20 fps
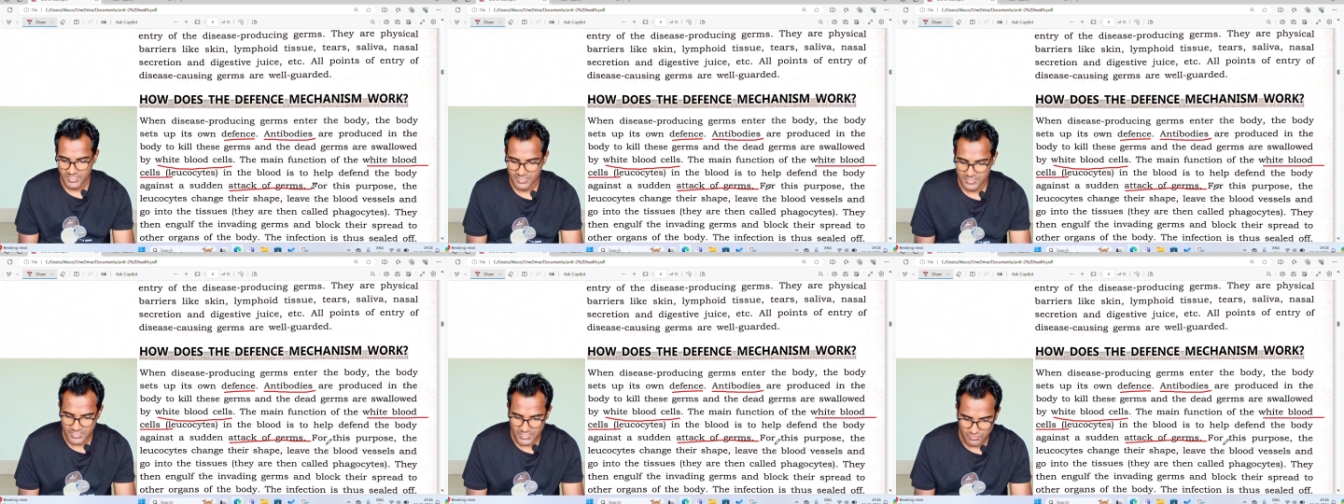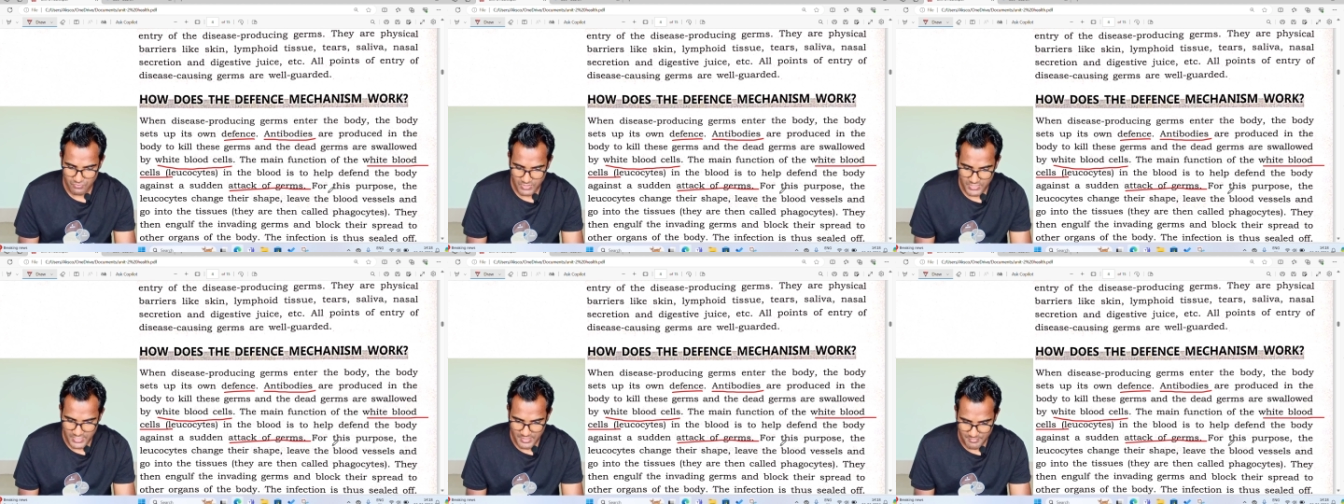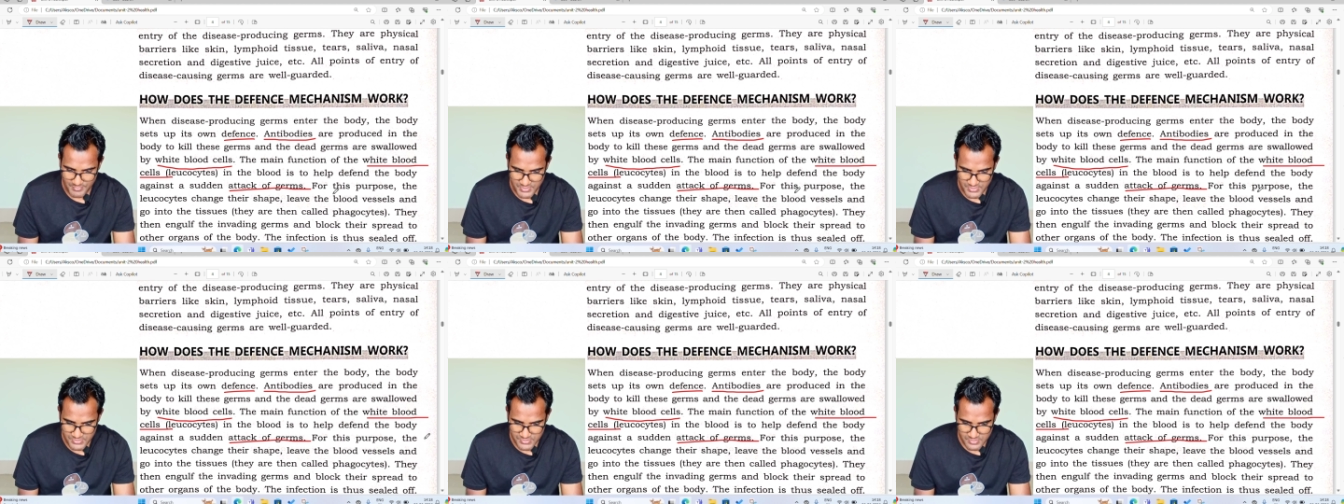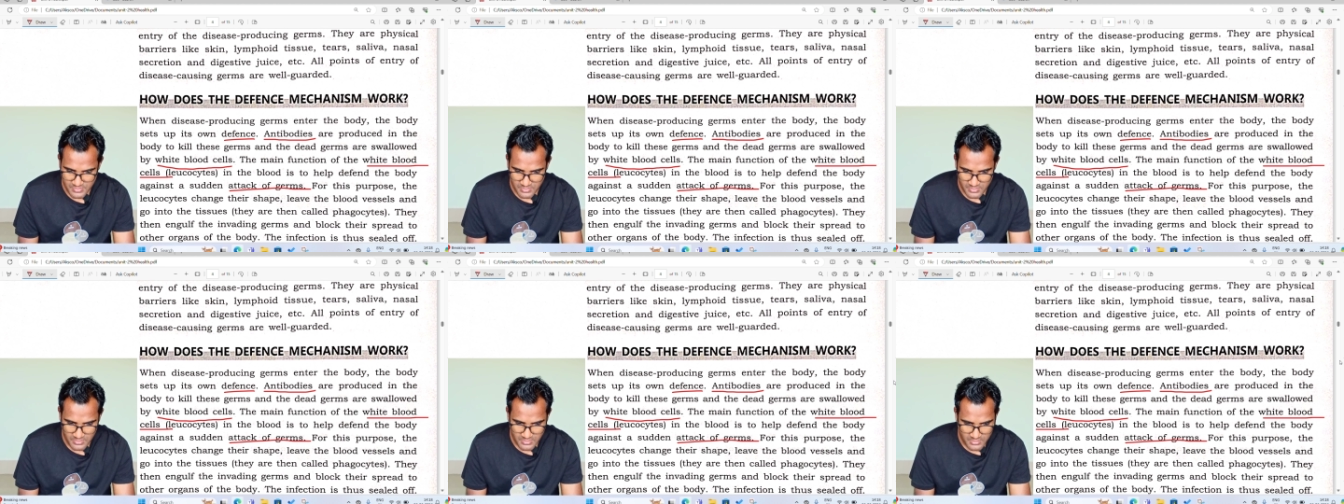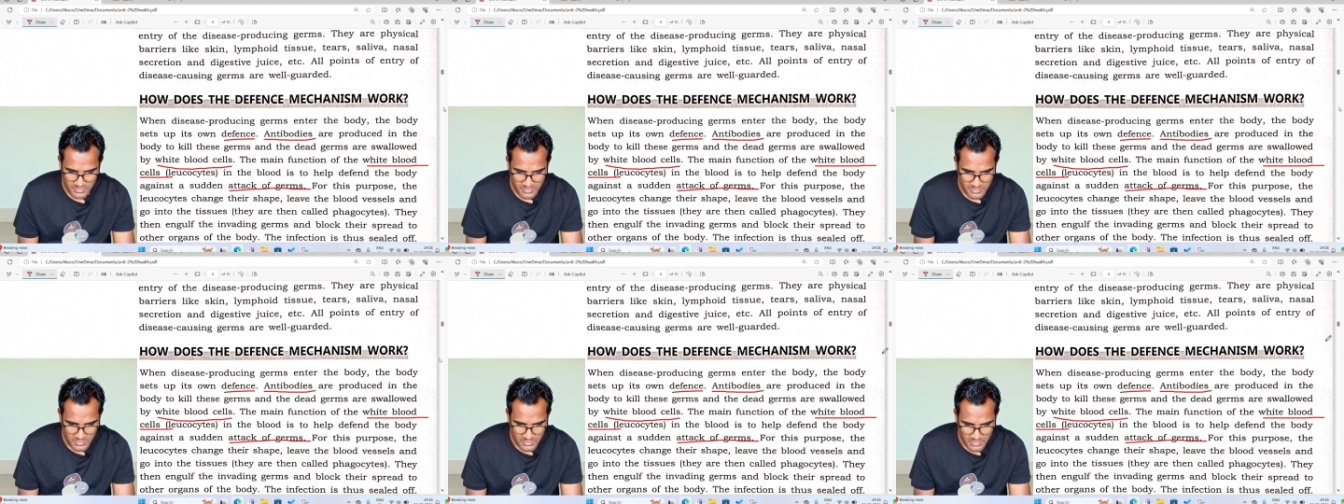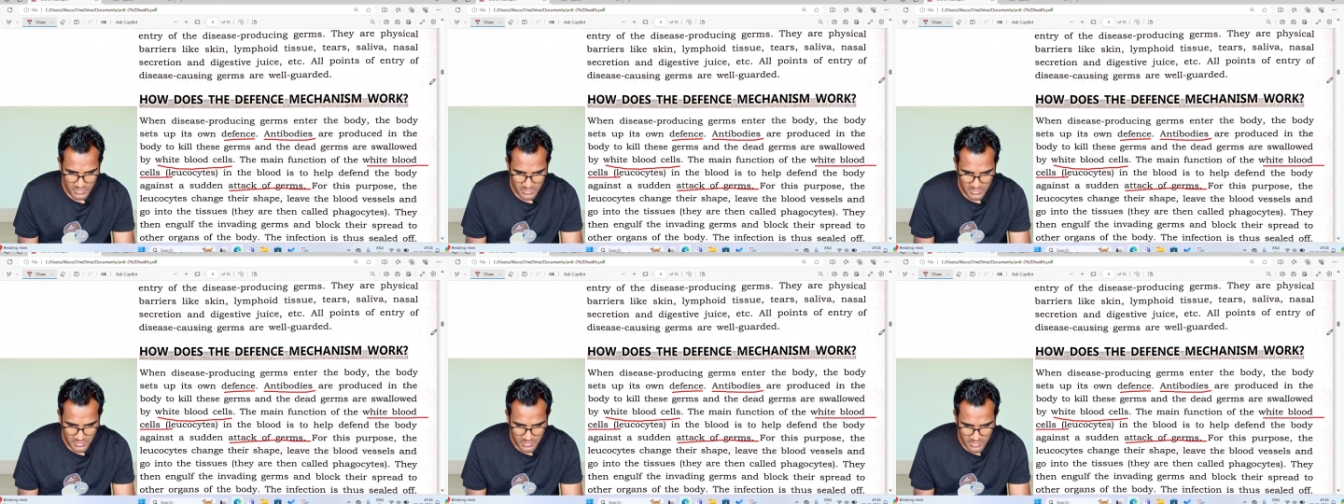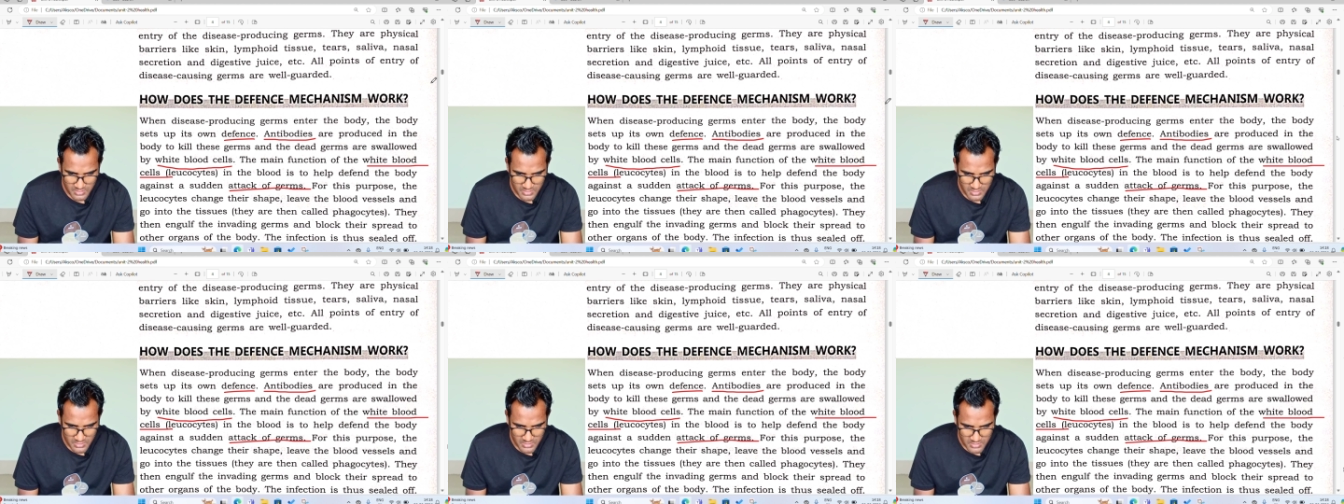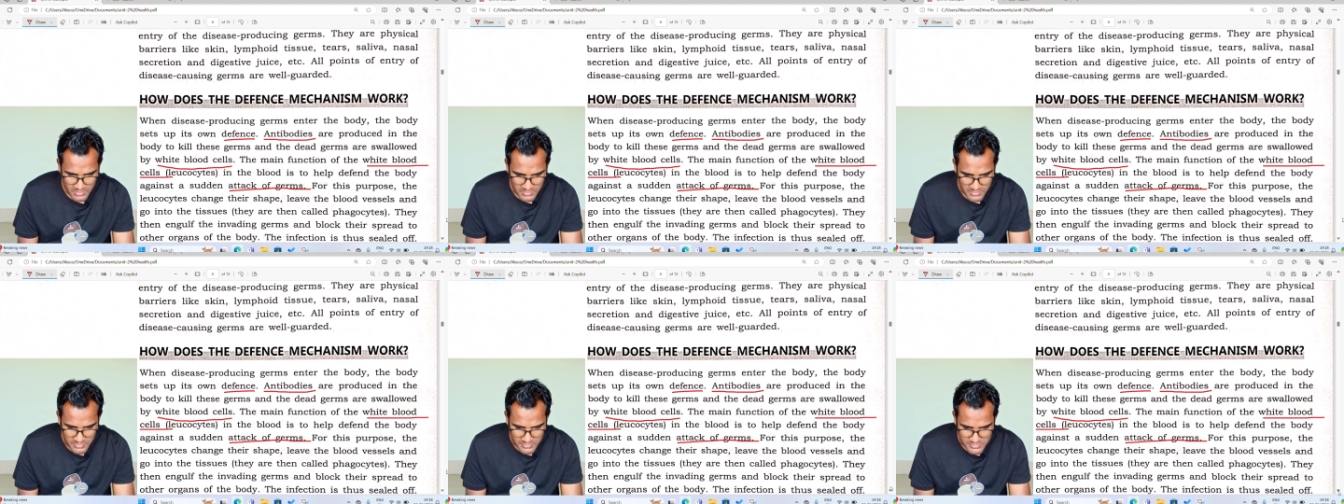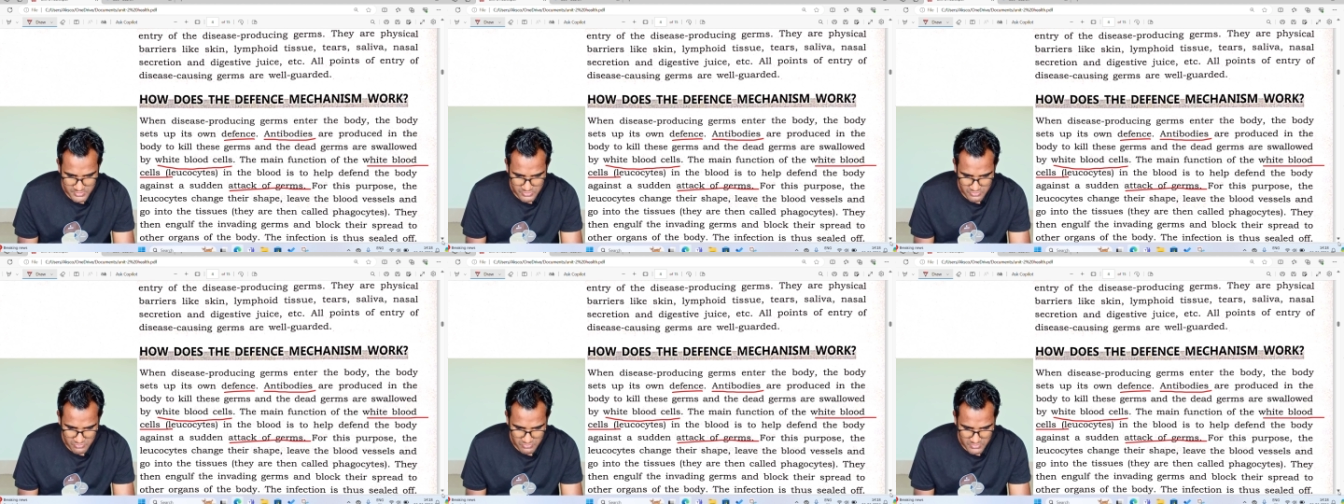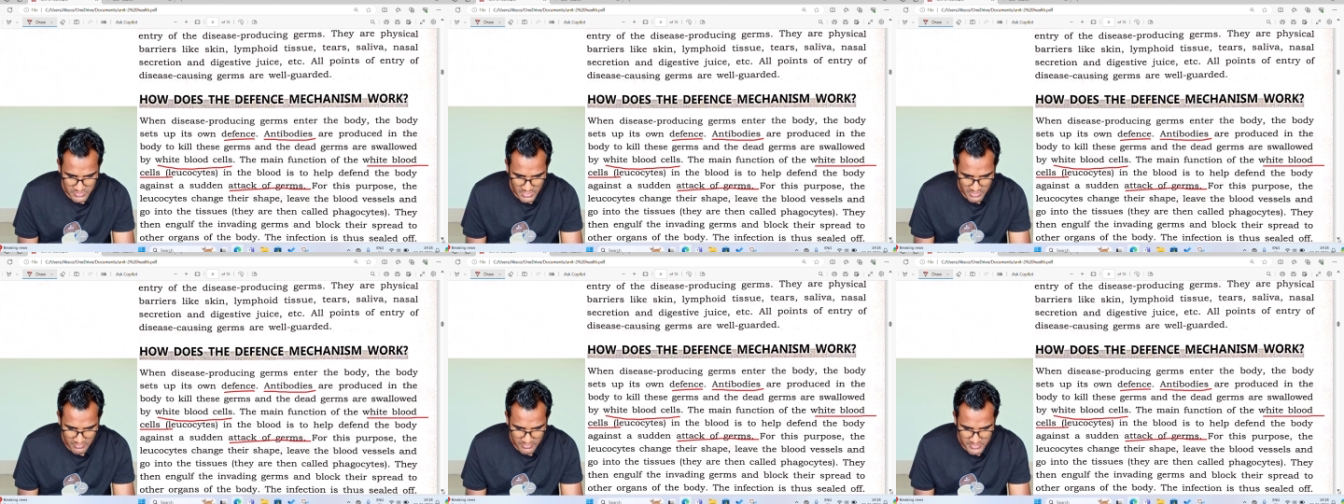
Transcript: Then what happens? Let us go down